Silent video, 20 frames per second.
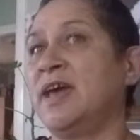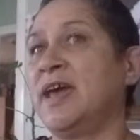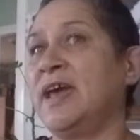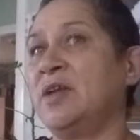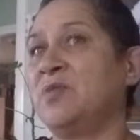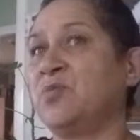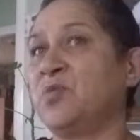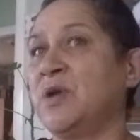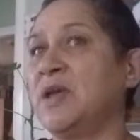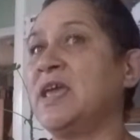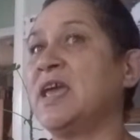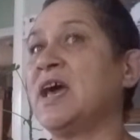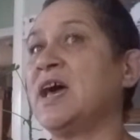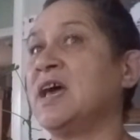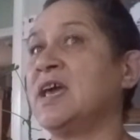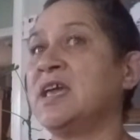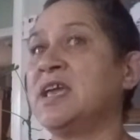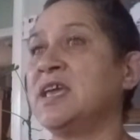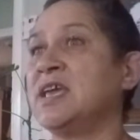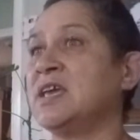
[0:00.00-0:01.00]
And we are
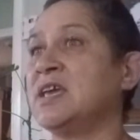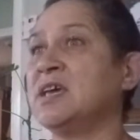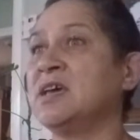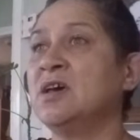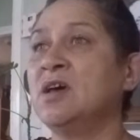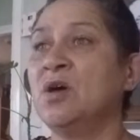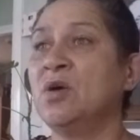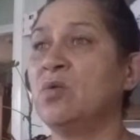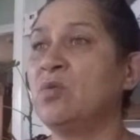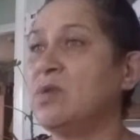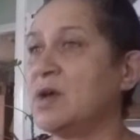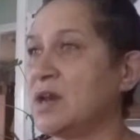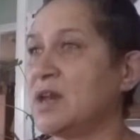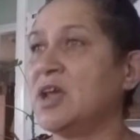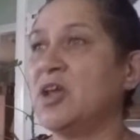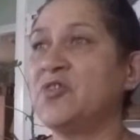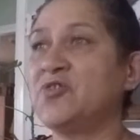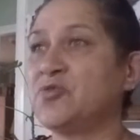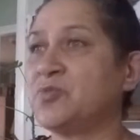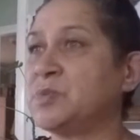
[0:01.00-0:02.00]
here
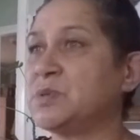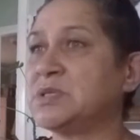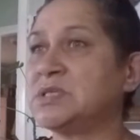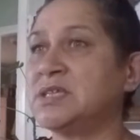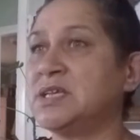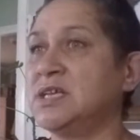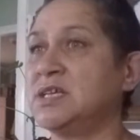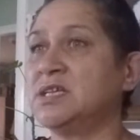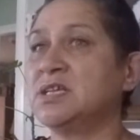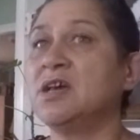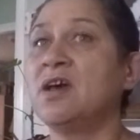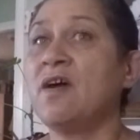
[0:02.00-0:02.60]
100%